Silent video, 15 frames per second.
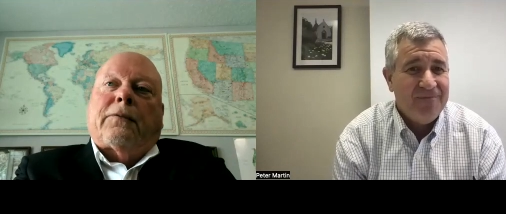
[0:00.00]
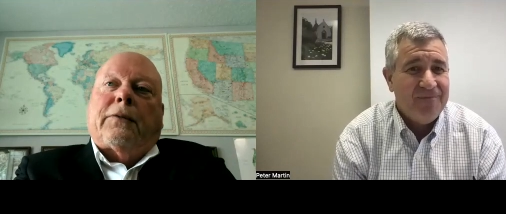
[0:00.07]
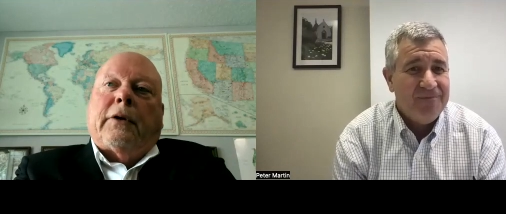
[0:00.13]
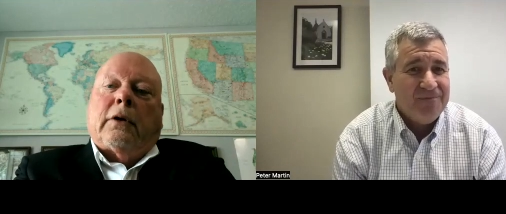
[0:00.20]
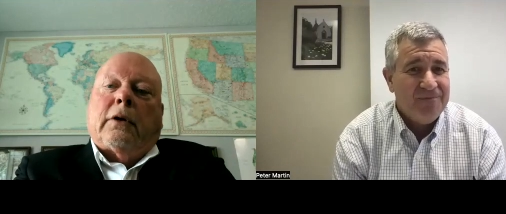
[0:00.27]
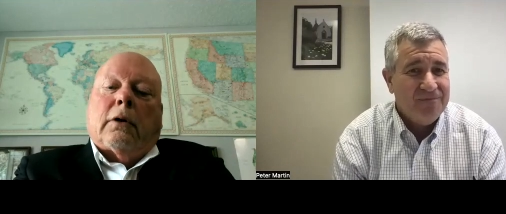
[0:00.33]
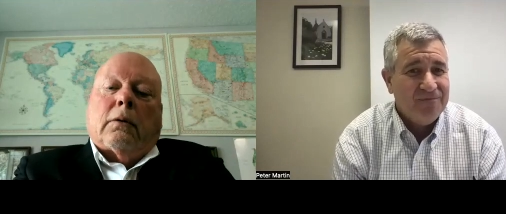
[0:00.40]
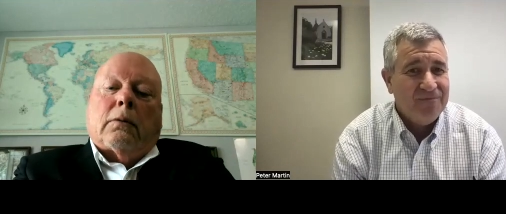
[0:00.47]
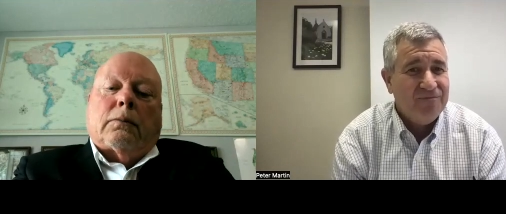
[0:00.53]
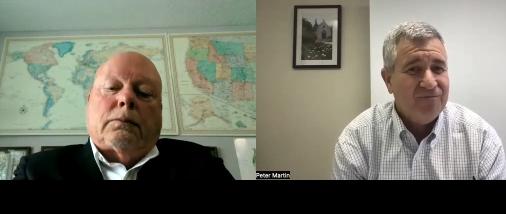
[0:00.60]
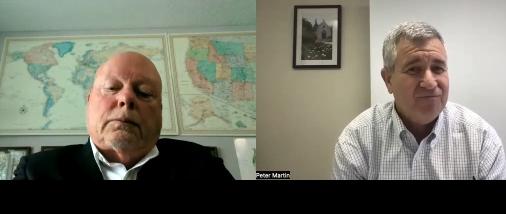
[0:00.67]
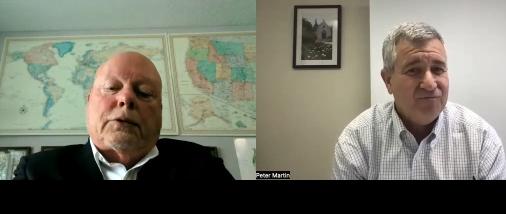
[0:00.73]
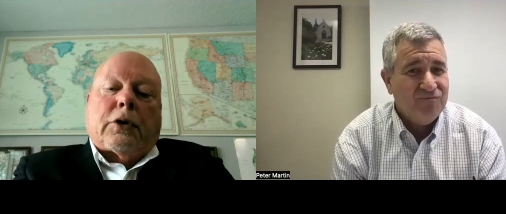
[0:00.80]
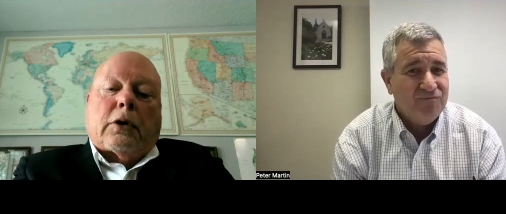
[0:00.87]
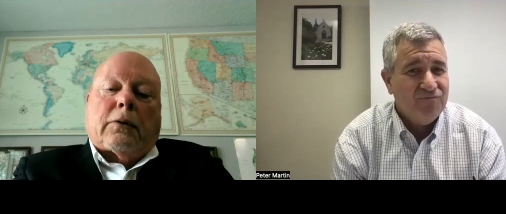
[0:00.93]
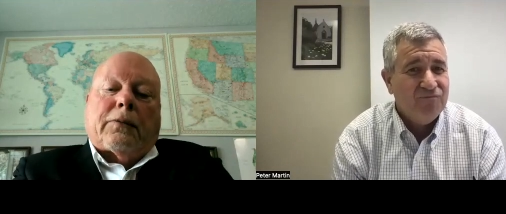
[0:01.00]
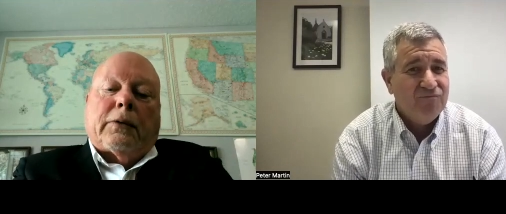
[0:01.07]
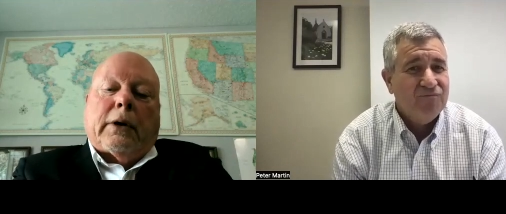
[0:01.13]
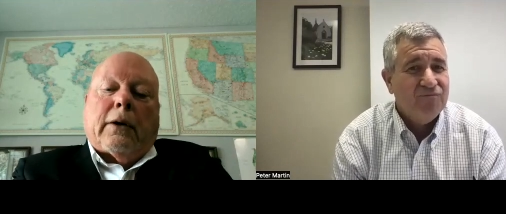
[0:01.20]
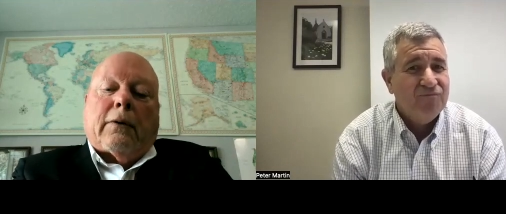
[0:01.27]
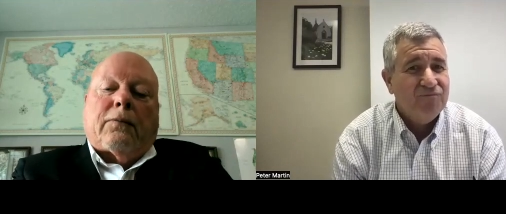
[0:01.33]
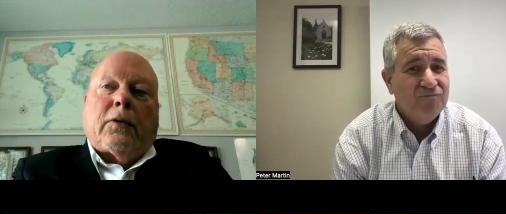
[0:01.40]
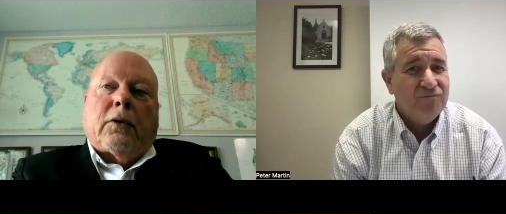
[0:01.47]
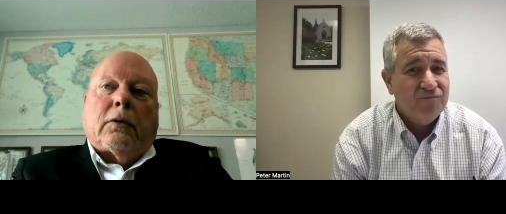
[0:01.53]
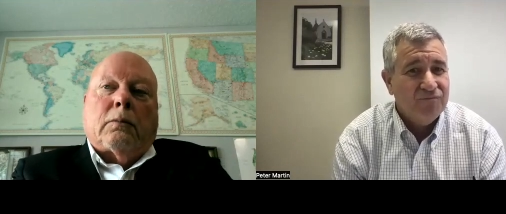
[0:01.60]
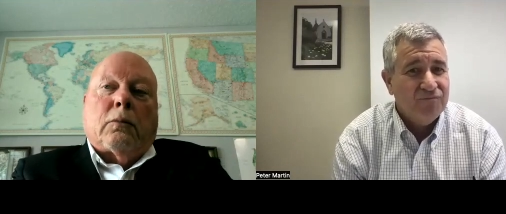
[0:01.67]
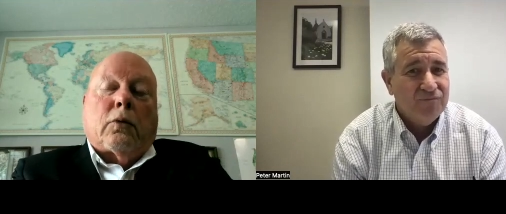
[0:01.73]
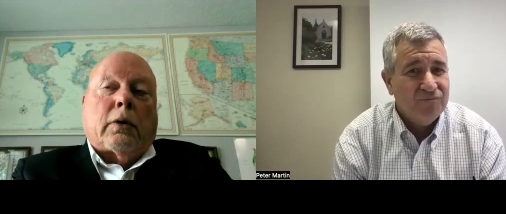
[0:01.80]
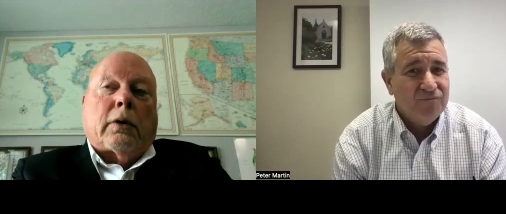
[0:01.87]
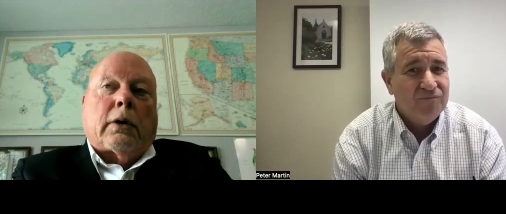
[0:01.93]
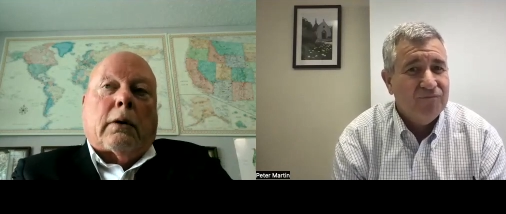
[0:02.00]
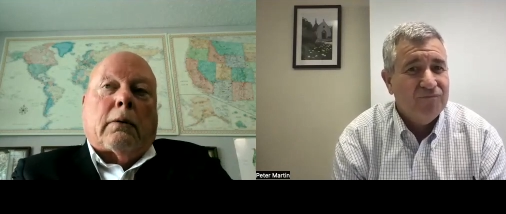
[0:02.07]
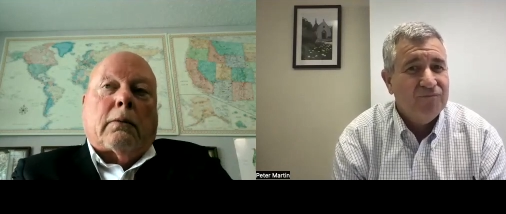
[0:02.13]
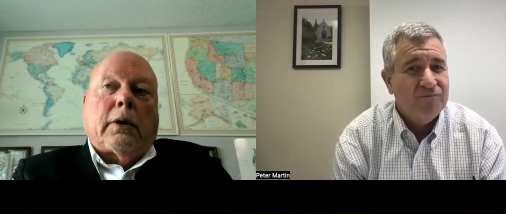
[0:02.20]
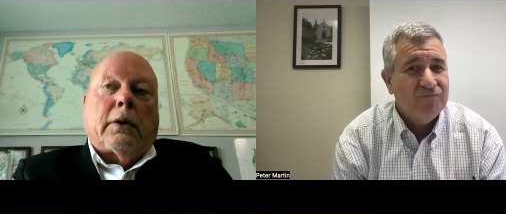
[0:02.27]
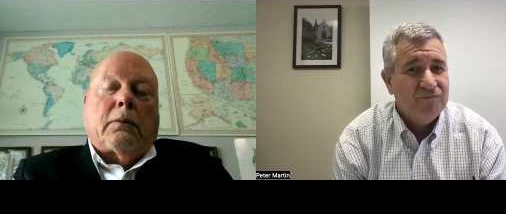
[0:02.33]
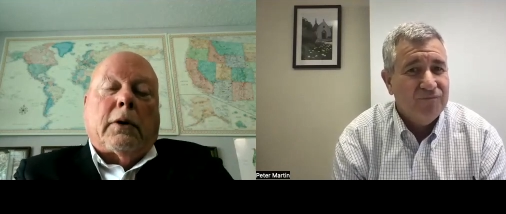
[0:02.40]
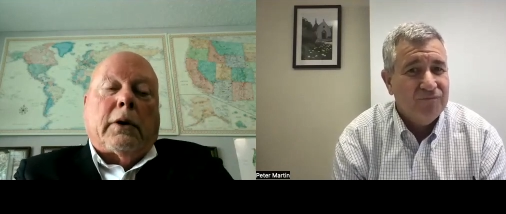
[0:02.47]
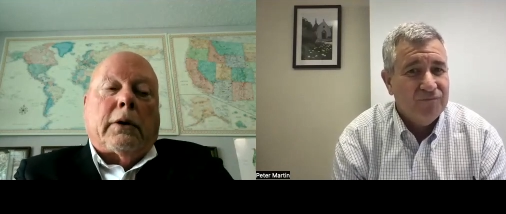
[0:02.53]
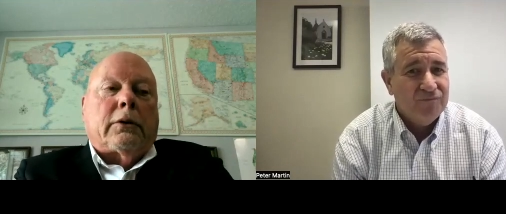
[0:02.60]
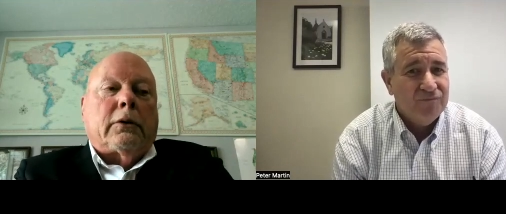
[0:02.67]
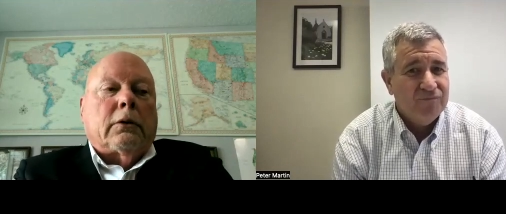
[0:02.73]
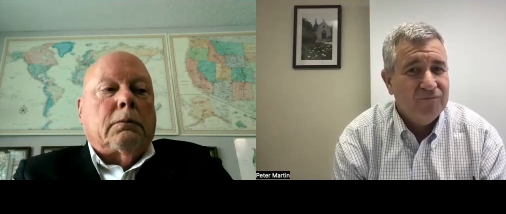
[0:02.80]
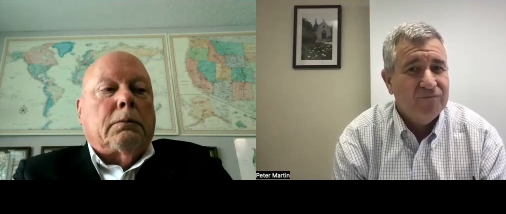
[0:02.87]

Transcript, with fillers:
Speaker 1: you know, surfing that phone more than I really want to.